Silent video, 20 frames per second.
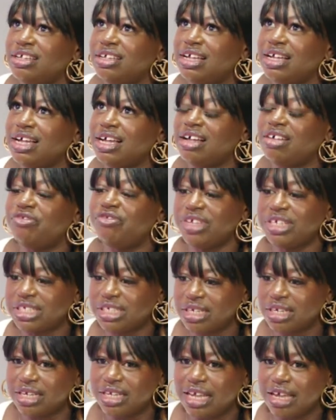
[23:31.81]

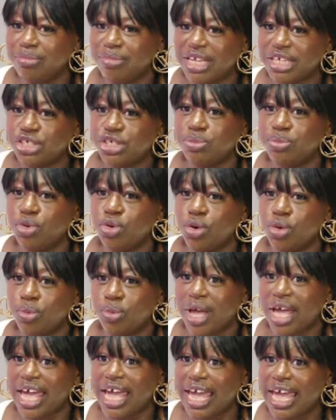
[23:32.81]
vigilant. It makes you more
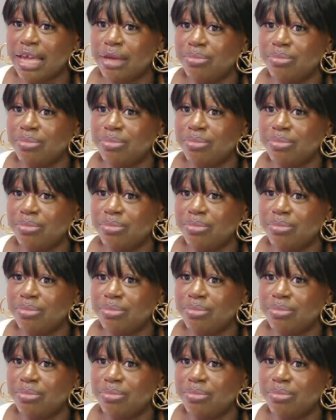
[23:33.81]
aware.